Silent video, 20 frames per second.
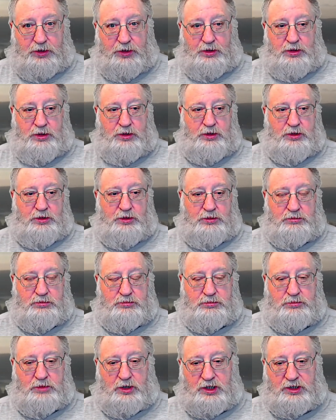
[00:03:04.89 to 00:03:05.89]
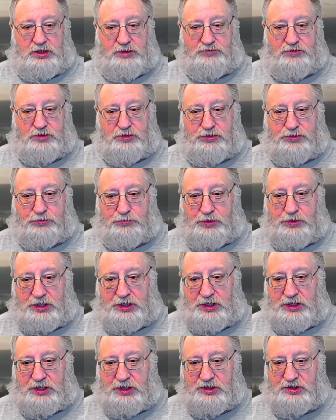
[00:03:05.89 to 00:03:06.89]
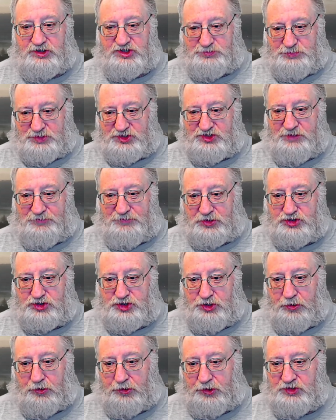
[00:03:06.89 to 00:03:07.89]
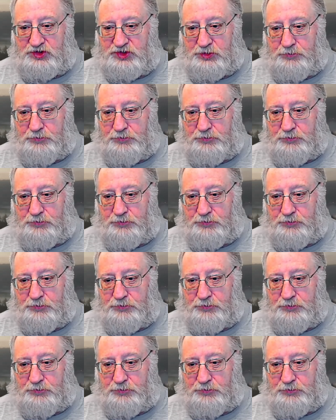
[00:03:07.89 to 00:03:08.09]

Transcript: I give to three specific charities.